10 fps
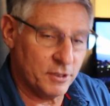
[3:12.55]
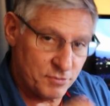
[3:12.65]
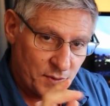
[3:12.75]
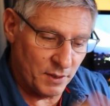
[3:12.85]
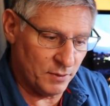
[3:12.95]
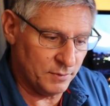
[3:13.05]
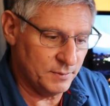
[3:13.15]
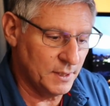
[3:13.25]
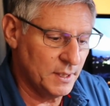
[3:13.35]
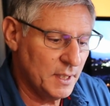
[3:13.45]
drone
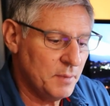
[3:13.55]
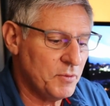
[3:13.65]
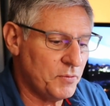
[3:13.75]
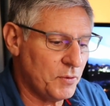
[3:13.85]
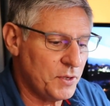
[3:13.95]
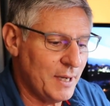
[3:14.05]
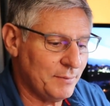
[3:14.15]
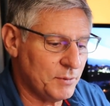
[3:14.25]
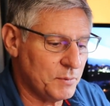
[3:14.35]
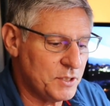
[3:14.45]
before you
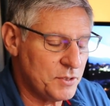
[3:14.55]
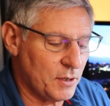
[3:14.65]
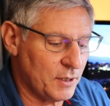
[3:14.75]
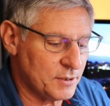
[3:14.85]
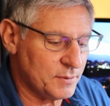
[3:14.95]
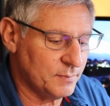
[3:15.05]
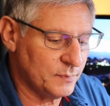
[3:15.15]
have to recharge.